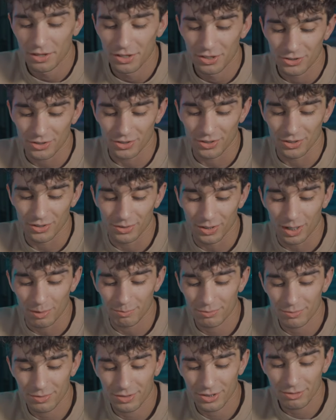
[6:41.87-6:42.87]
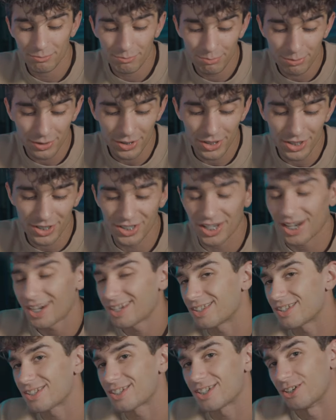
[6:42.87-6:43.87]
So I'm pretty excited
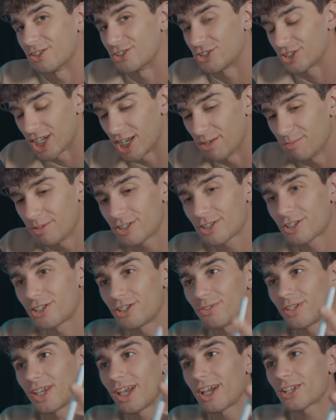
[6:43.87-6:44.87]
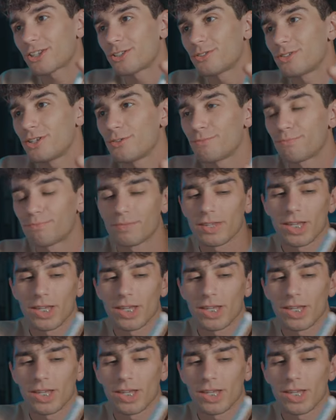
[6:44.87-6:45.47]
to see how Jaime's going to react to it.